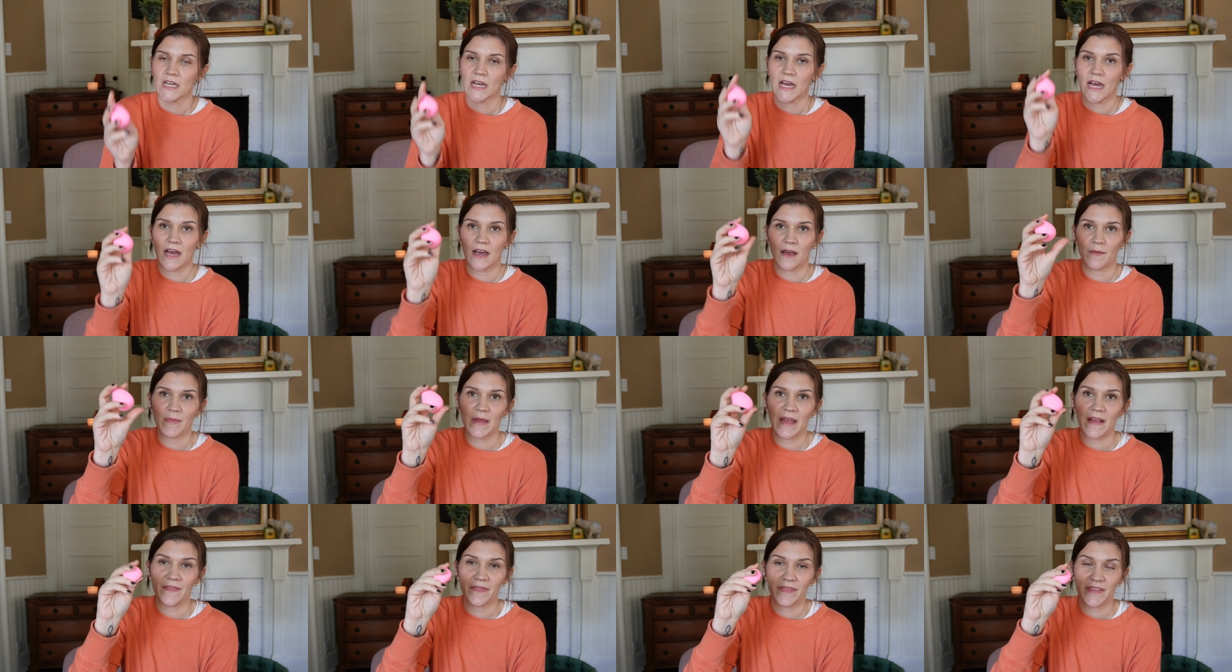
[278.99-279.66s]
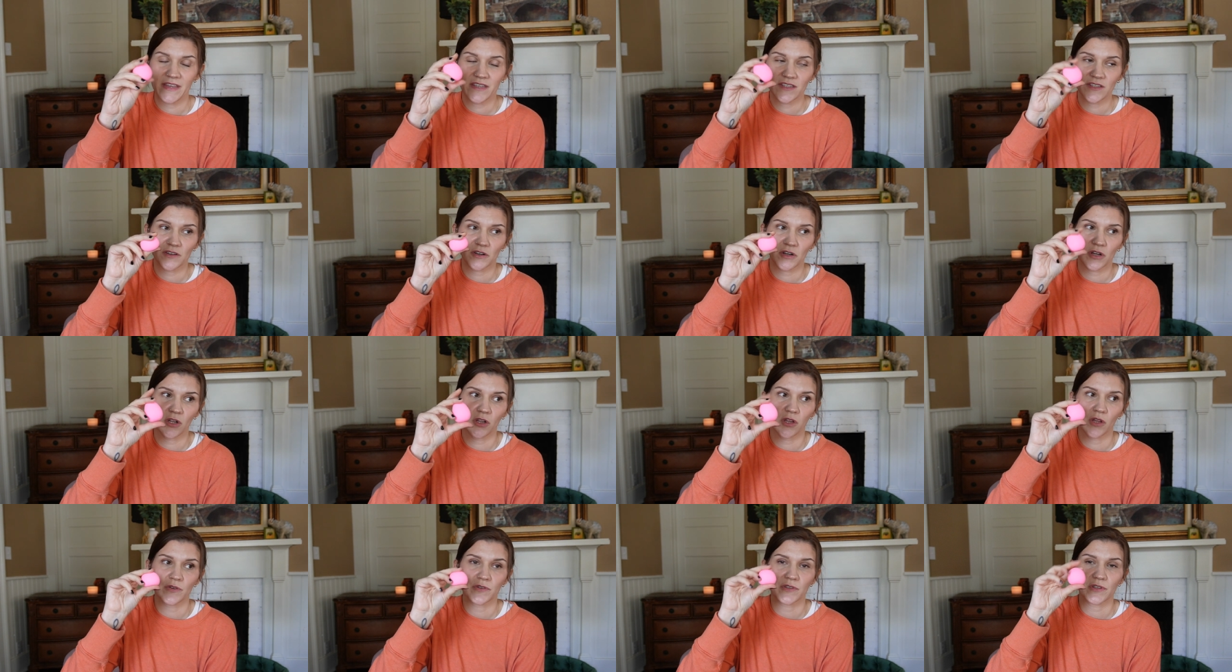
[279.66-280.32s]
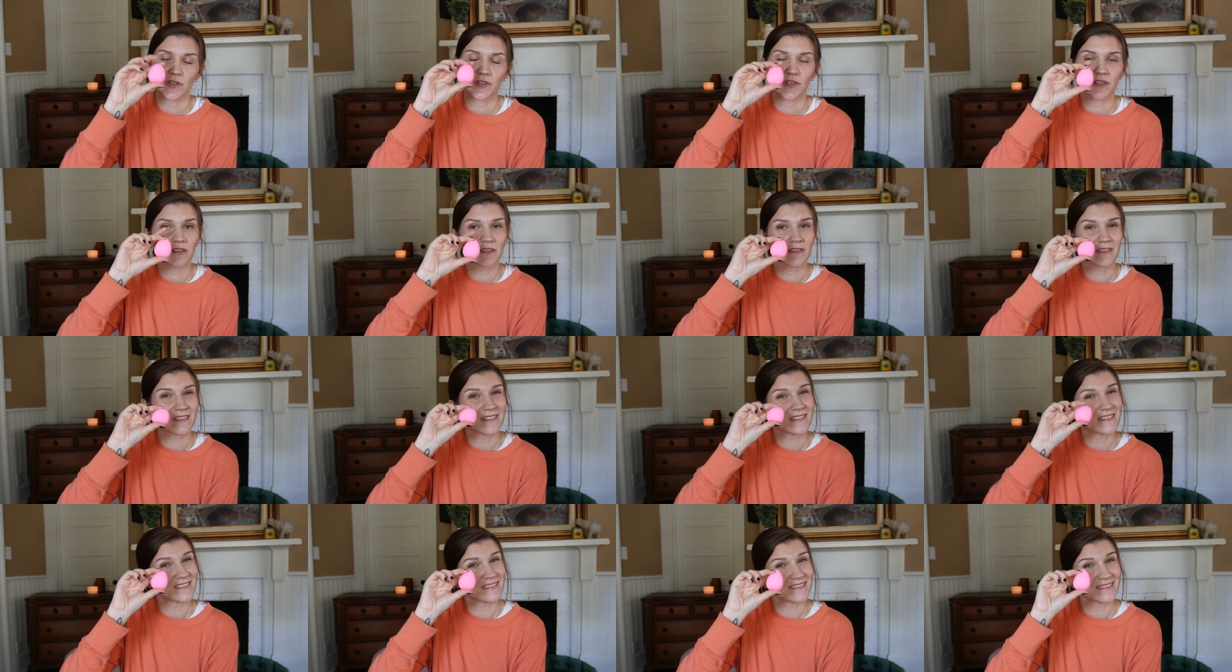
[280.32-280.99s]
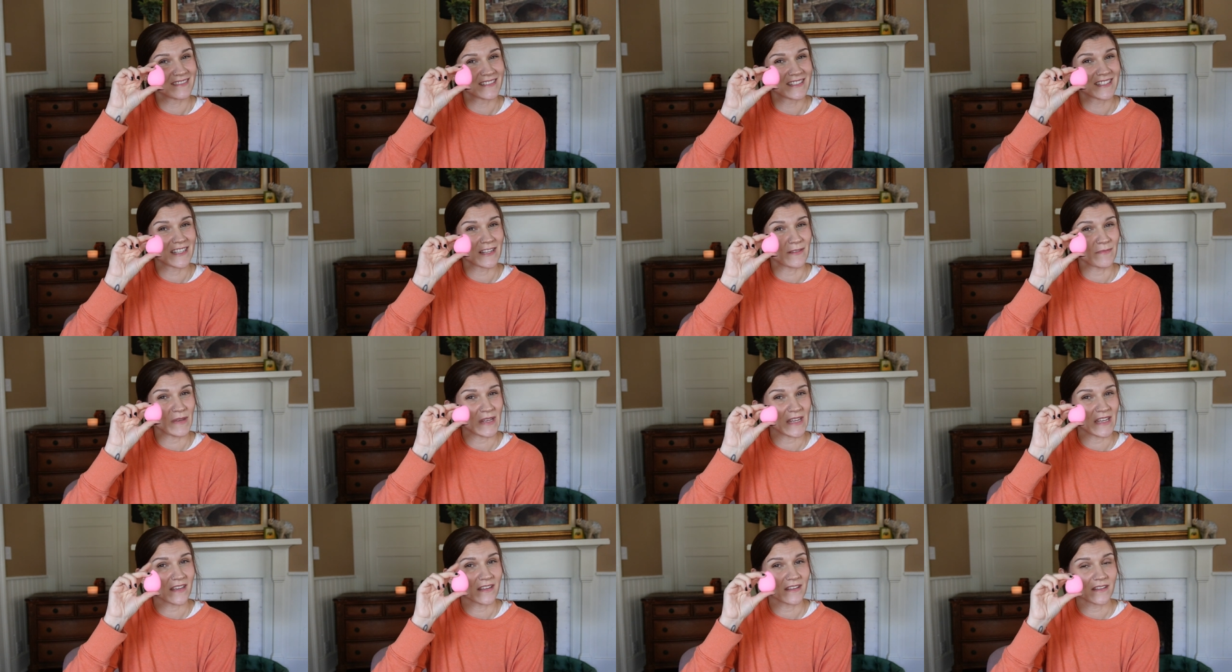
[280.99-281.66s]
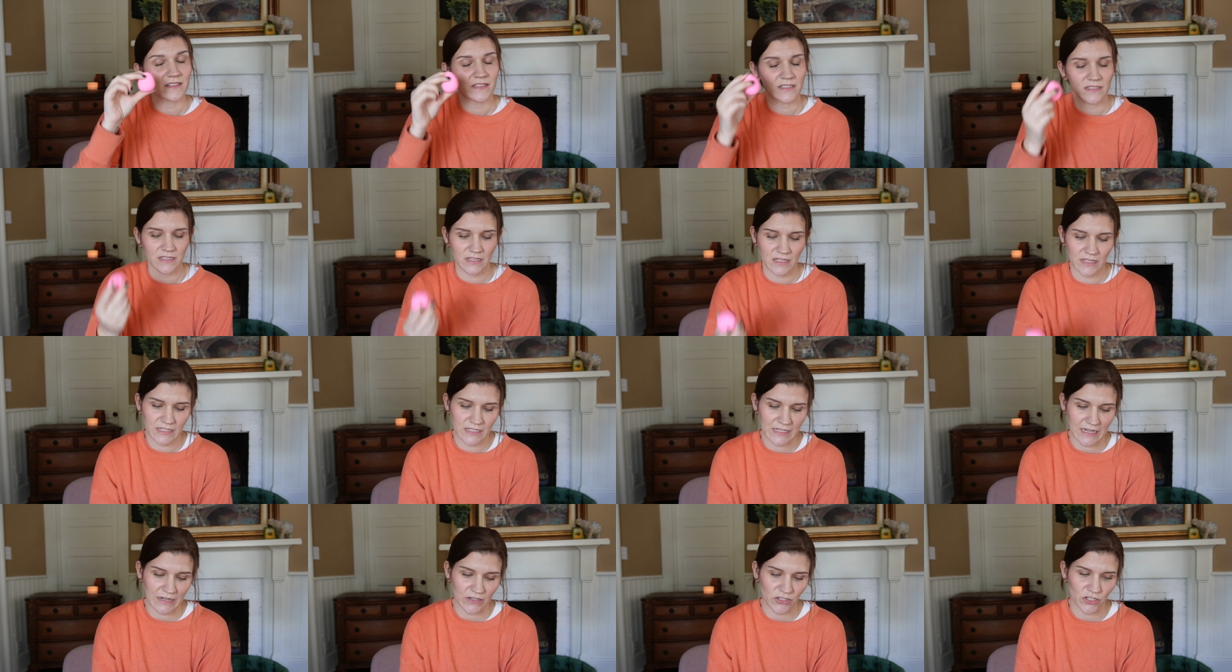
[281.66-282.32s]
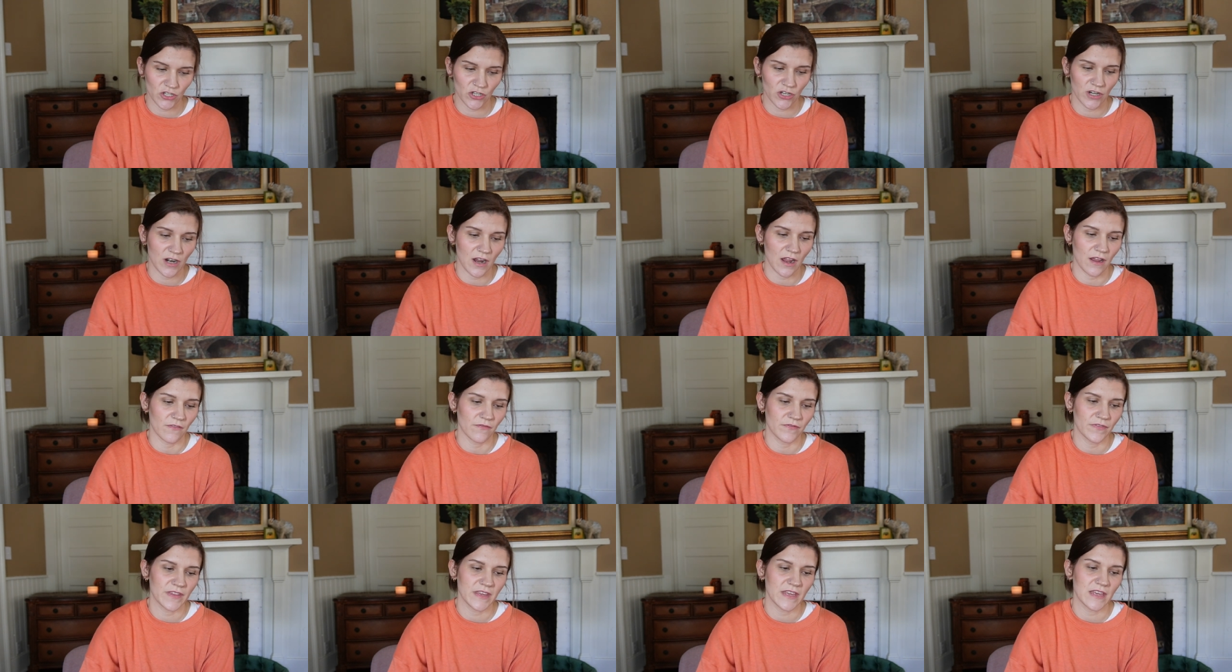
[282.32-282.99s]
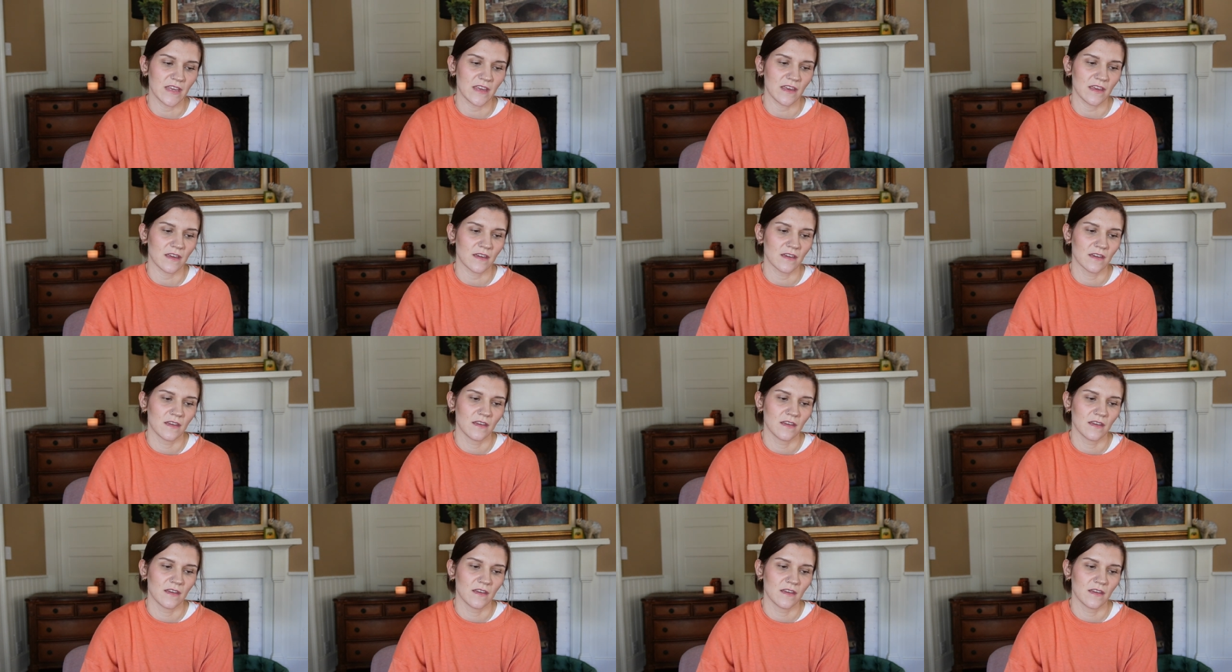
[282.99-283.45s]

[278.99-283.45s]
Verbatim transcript: Um, and these are closer to me, to the texture of the